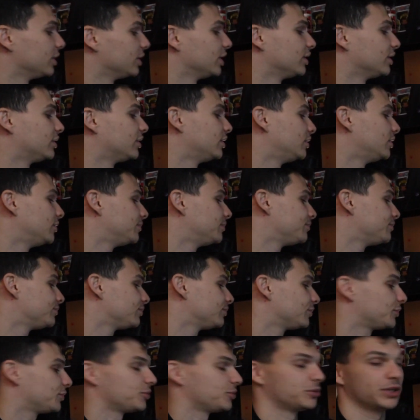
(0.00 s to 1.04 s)
like
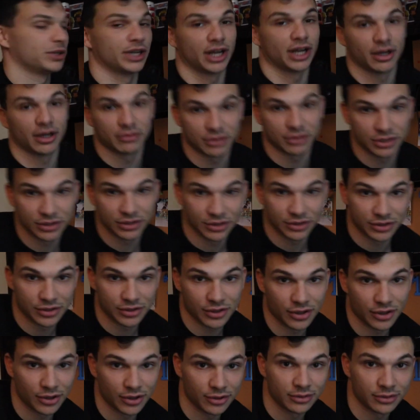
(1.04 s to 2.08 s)
3 hours or
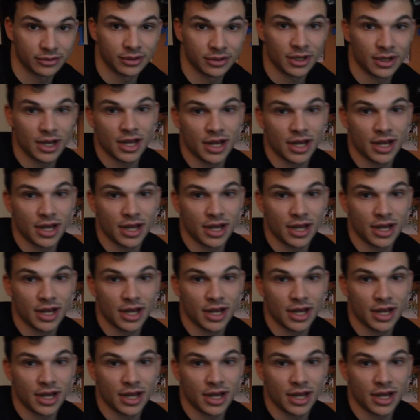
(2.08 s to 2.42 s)
so,